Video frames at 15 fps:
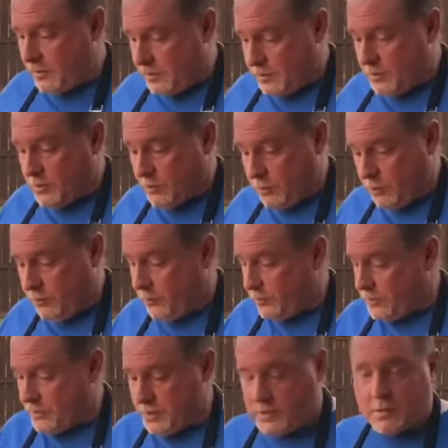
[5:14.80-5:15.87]
these cool
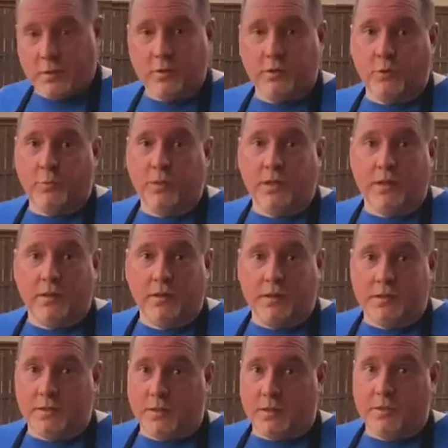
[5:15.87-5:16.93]
for just a little bit. These
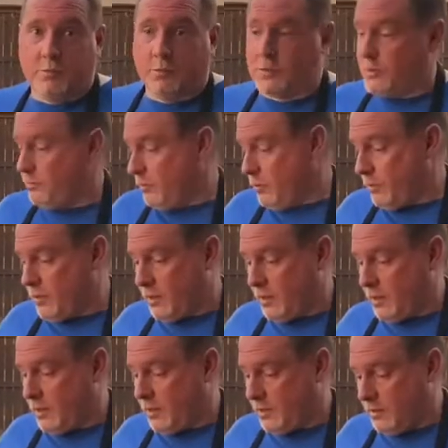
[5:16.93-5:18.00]
things were smoking
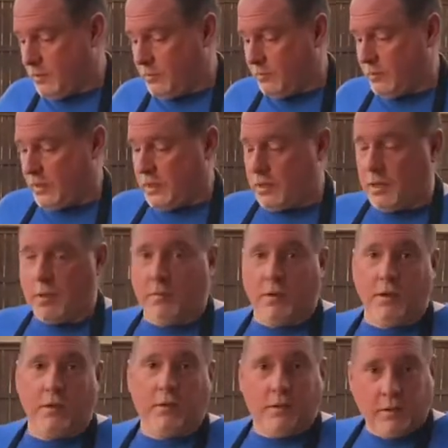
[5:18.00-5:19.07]
hot when they came
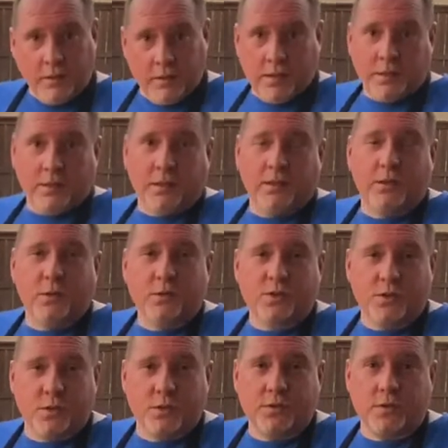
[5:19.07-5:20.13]
out. Let those
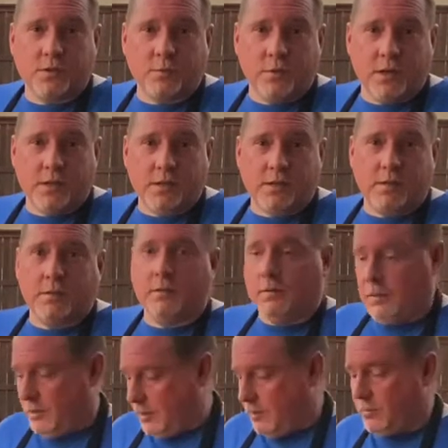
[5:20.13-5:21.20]
juices rest
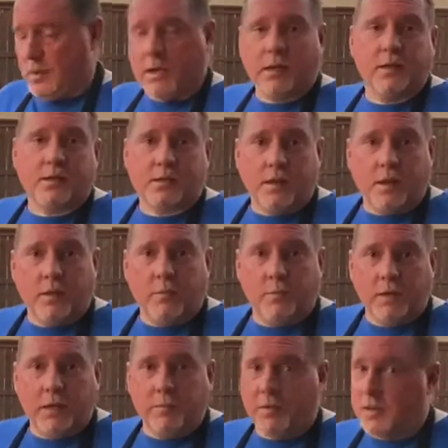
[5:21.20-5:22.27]
and get back inside the
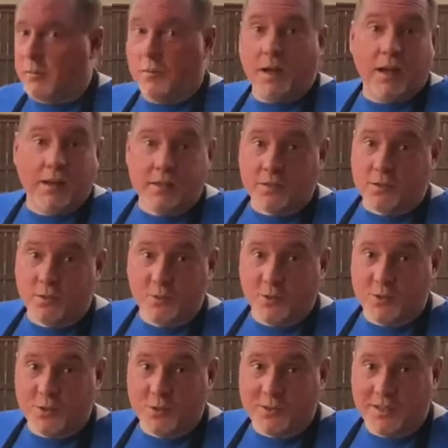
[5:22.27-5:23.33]
meat, make them nice and super
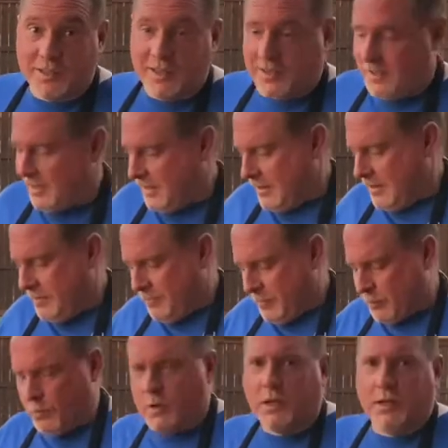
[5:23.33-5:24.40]
juicy.
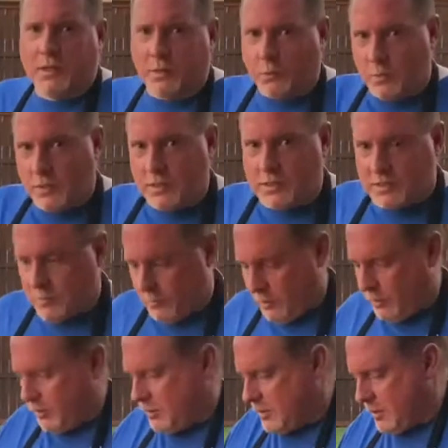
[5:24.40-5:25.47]
We'll cut into one and see what it
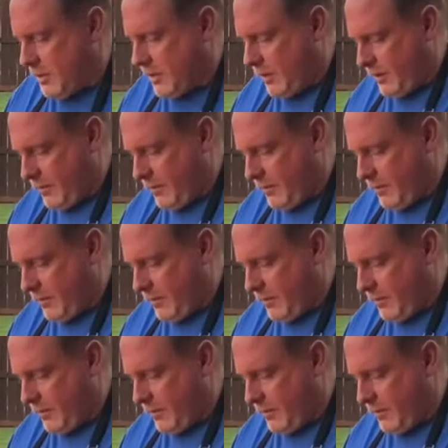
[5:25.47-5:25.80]
looks like.